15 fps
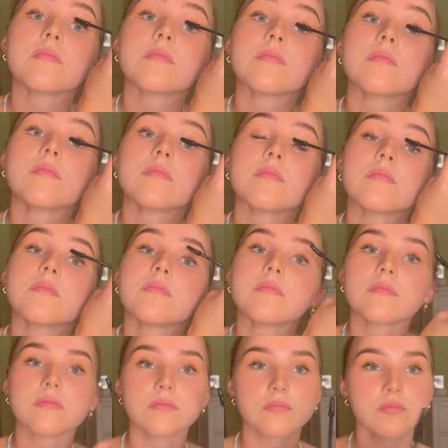
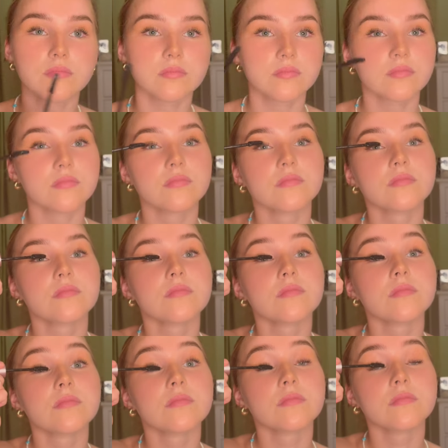
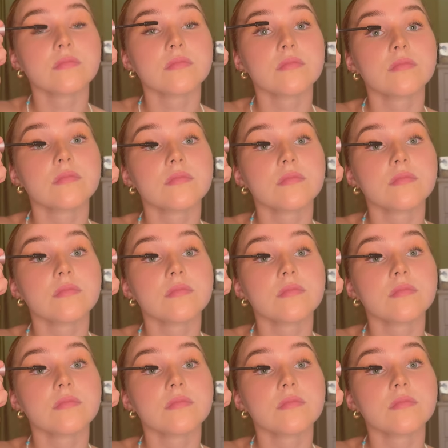Nothing is said.